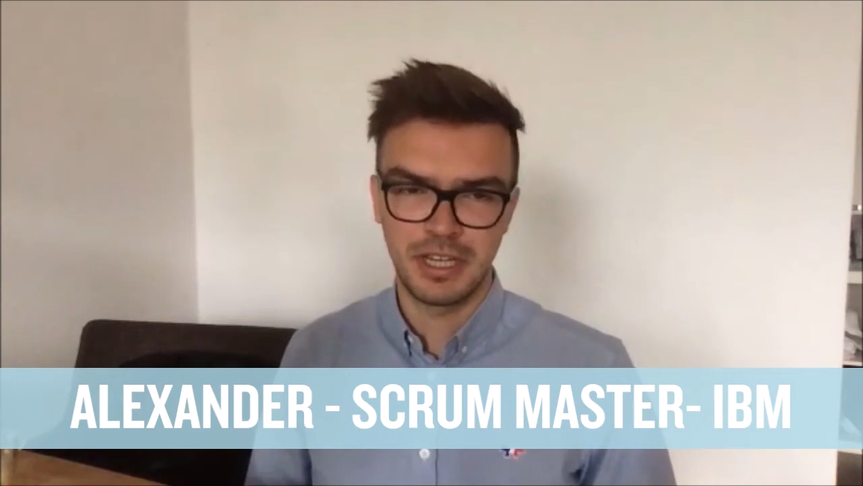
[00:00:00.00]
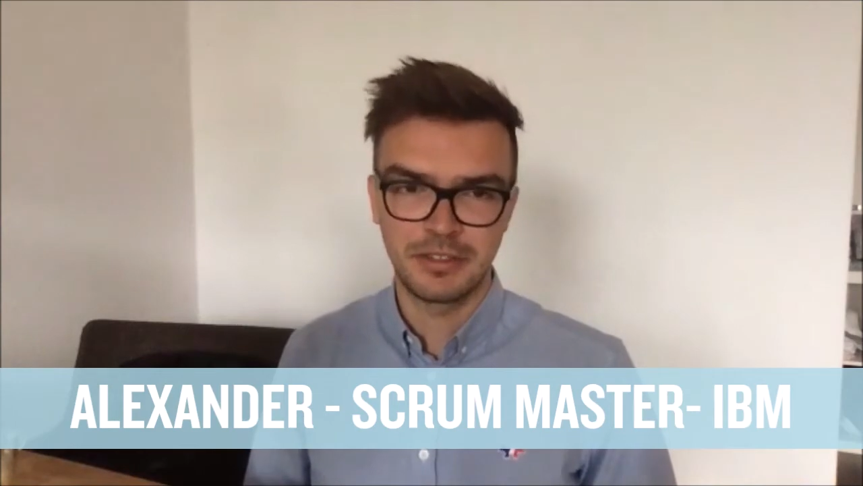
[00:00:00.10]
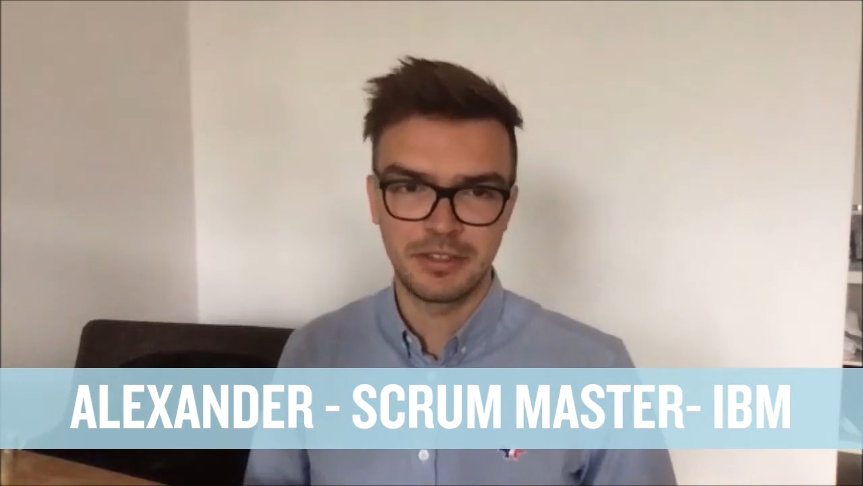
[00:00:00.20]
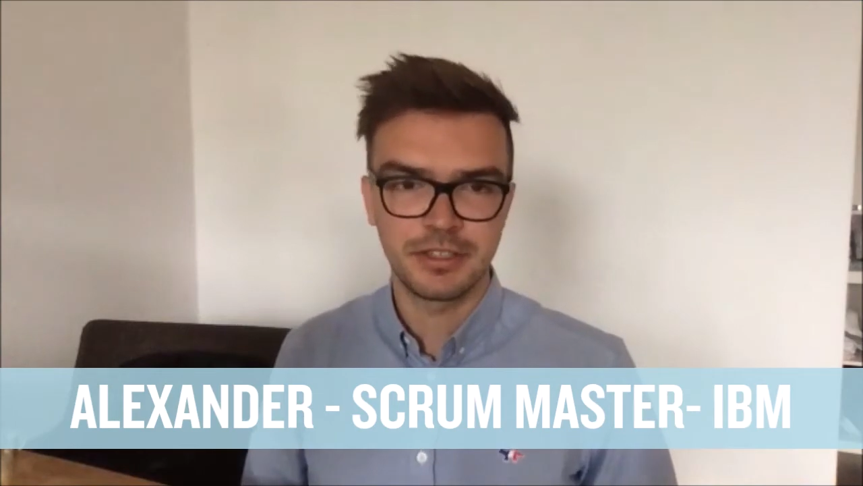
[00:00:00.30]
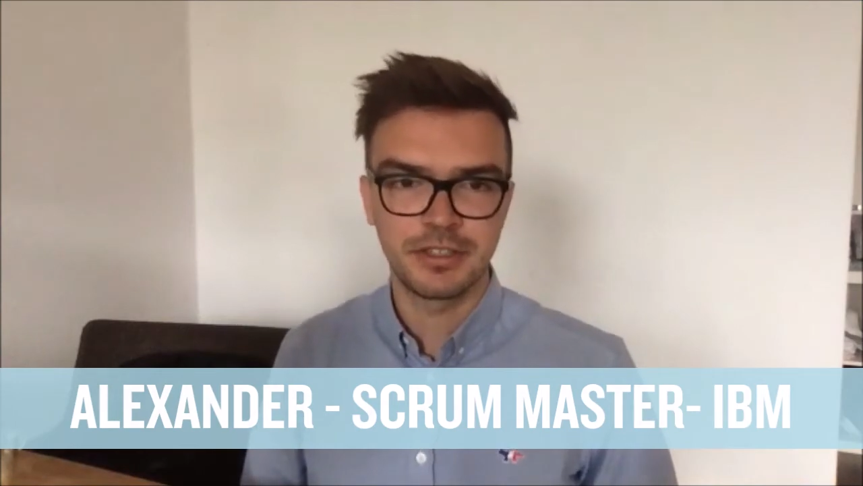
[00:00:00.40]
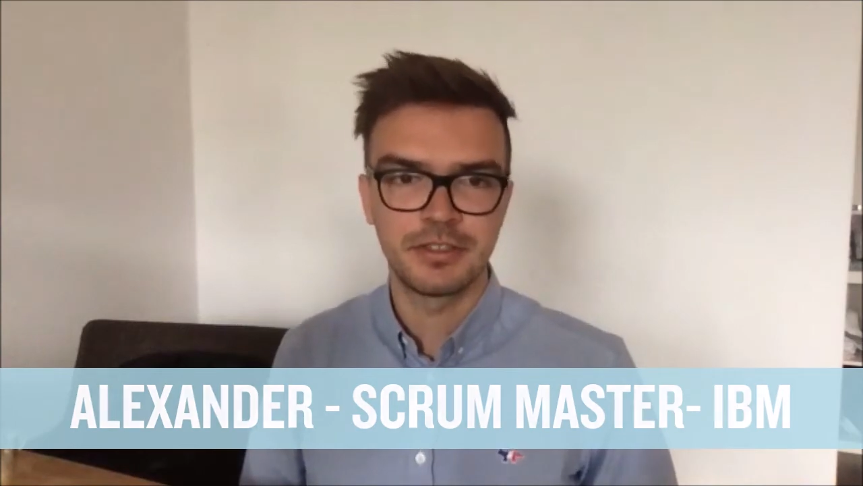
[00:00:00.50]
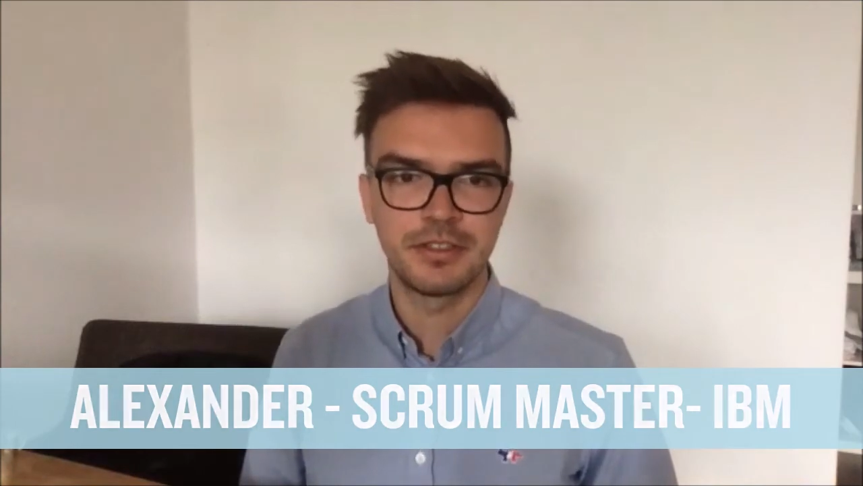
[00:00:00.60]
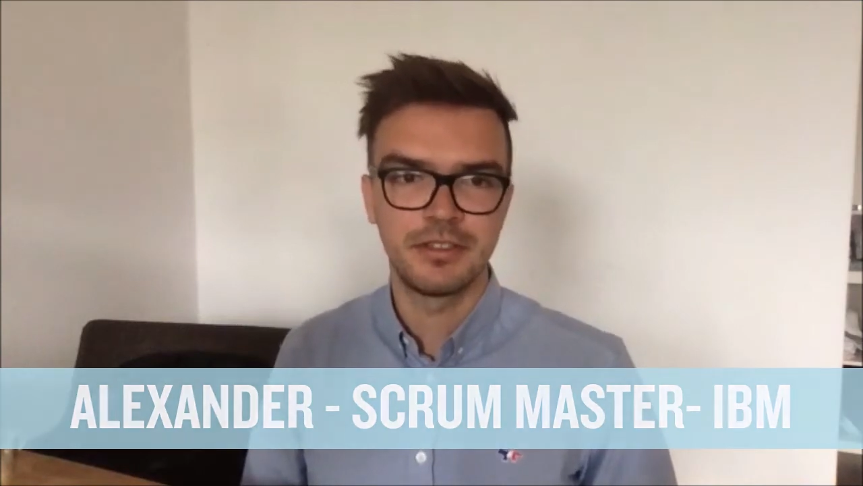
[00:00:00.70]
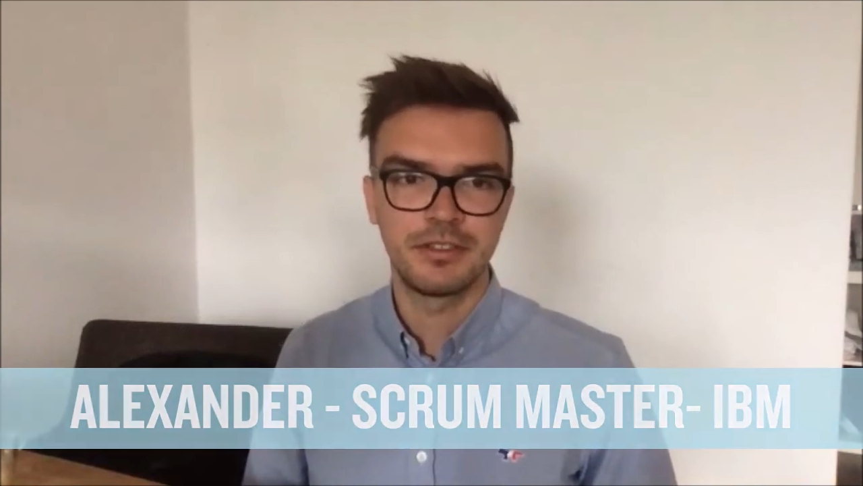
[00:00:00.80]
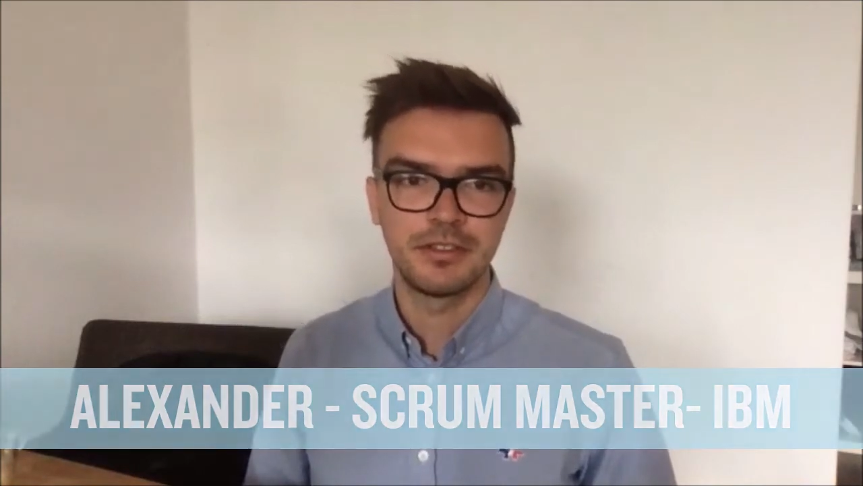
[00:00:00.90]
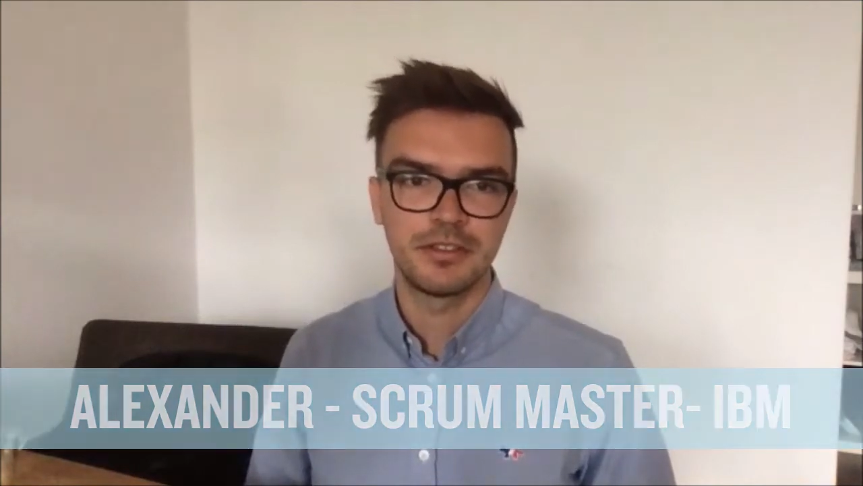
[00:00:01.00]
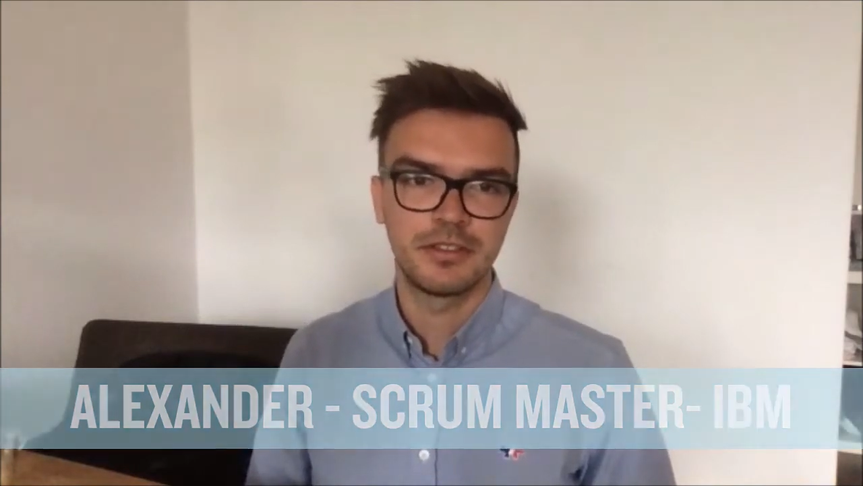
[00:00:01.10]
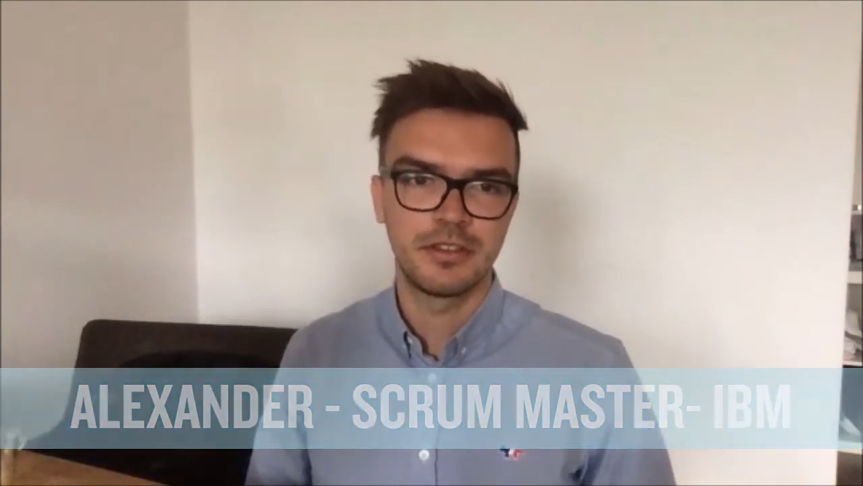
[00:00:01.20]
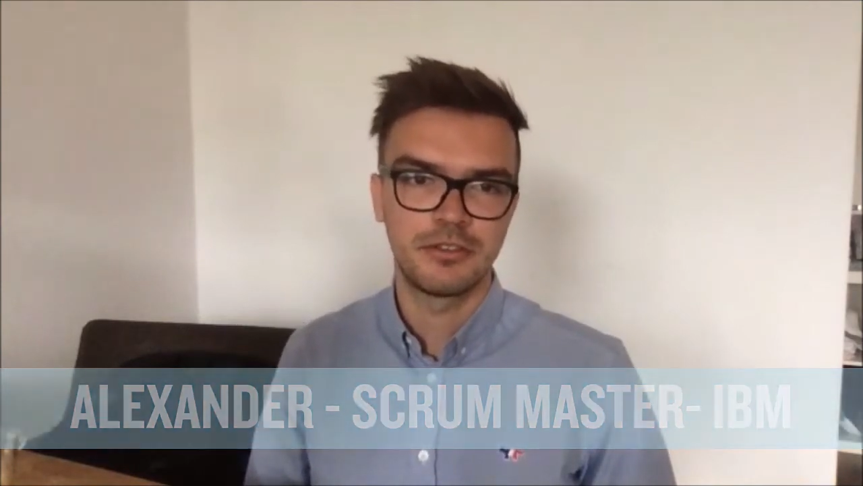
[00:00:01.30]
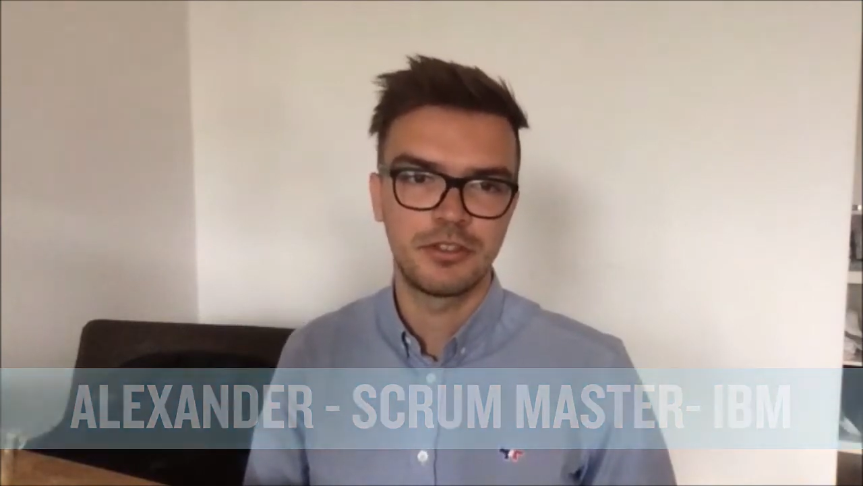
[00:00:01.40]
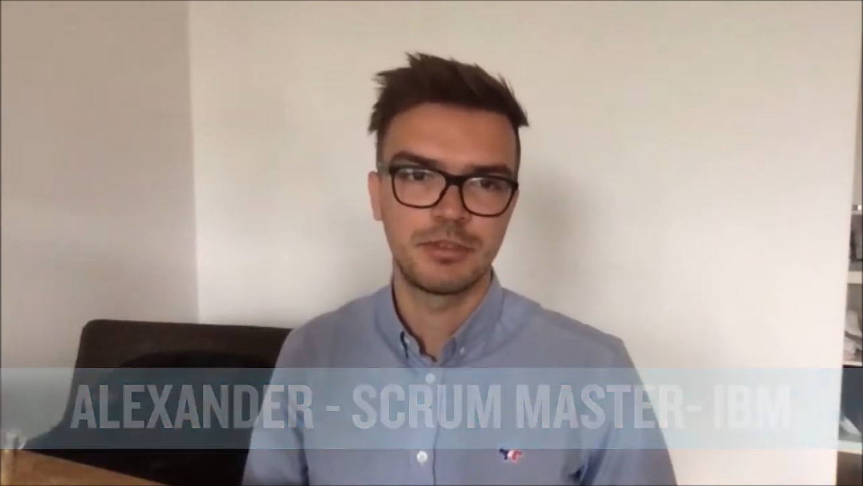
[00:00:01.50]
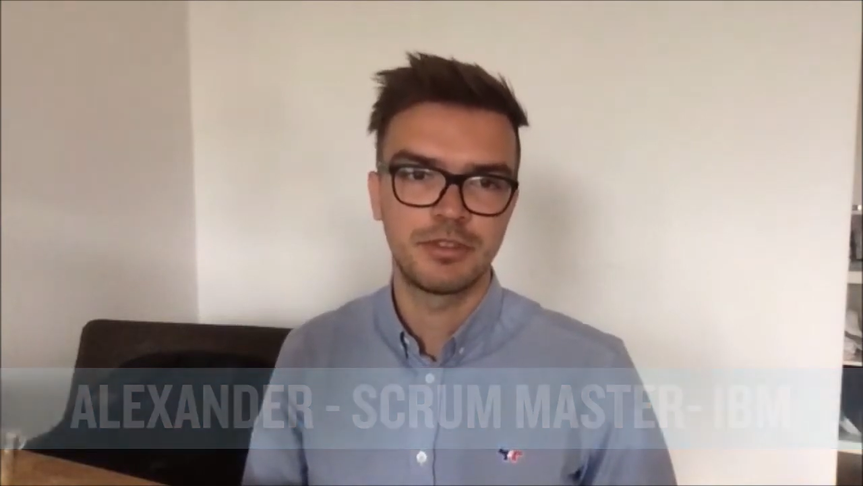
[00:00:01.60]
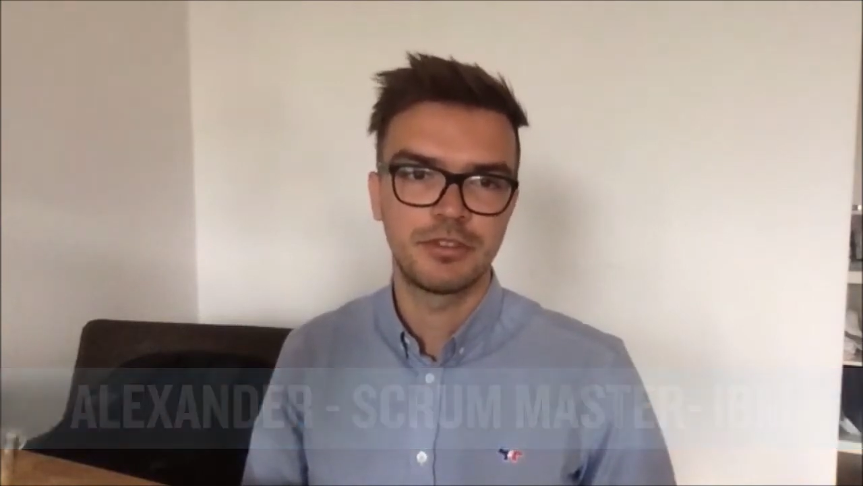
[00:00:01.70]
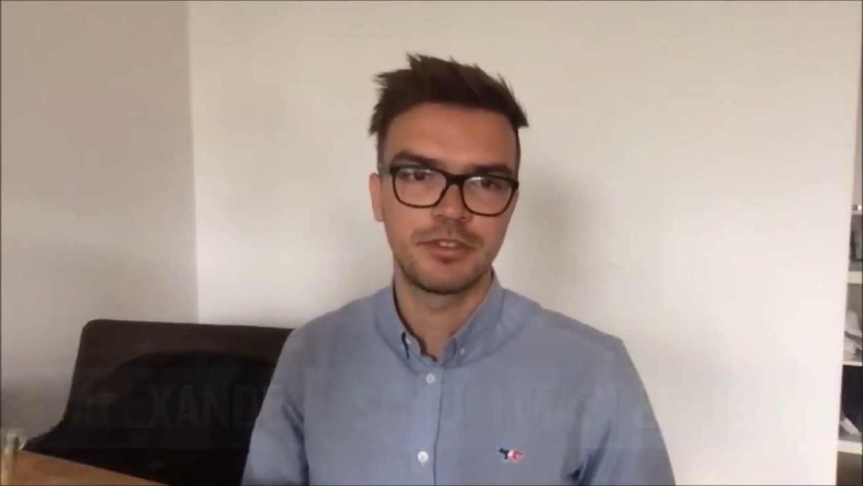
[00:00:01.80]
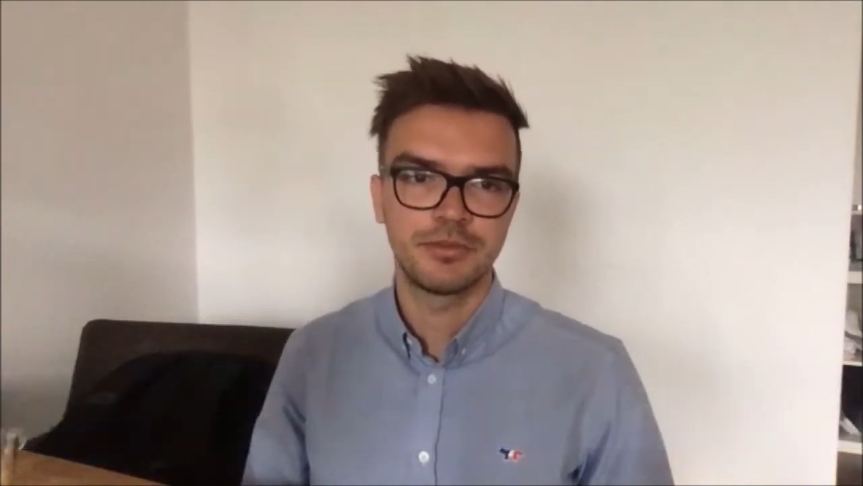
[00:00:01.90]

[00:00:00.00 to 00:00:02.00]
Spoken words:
direction in your job search.